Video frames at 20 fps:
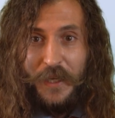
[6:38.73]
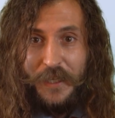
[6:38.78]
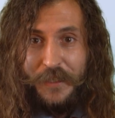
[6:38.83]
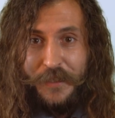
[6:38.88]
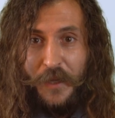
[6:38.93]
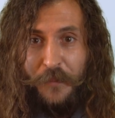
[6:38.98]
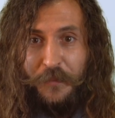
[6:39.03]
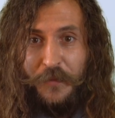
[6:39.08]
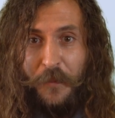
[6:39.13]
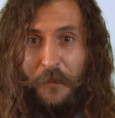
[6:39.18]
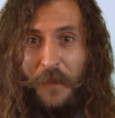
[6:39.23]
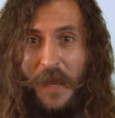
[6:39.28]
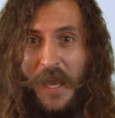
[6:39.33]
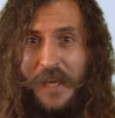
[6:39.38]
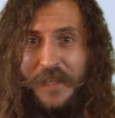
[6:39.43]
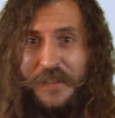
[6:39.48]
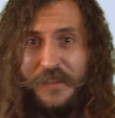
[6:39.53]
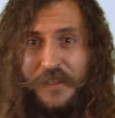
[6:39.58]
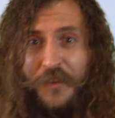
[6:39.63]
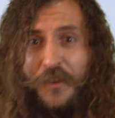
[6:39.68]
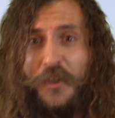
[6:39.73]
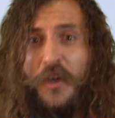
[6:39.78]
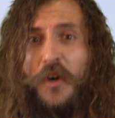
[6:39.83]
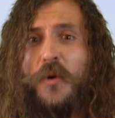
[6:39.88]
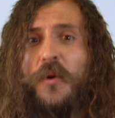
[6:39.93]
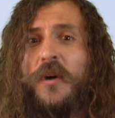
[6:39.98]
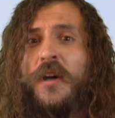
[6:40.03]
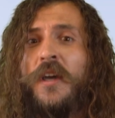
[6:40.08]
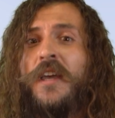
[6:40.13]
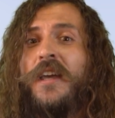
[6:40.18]
picks up the pace, and
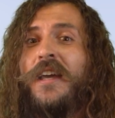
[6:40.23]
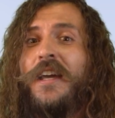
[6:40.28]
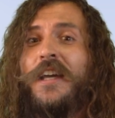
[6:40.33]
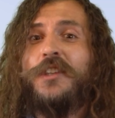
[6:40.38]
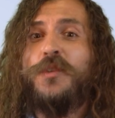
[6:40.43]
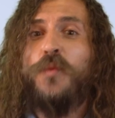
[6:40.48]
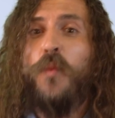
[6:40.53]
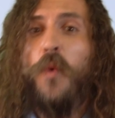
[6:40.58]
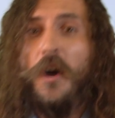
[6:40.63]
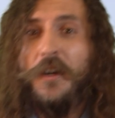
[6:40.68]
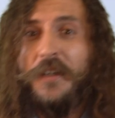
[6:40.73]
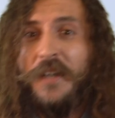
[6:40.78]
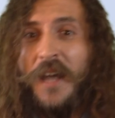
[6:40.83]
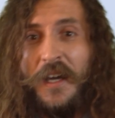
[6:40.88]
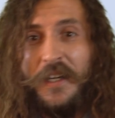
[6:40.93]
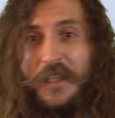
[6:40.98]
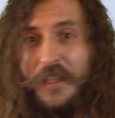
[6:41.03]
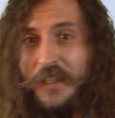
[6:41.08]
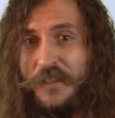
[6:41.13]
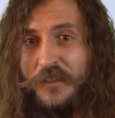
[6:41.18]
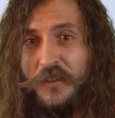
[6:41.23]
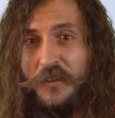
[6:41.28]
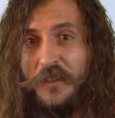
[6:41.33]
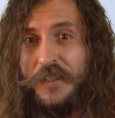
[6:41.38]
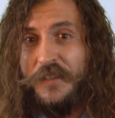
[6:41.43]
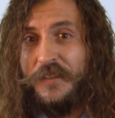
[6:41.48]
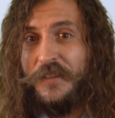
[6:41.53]
though it's one not easily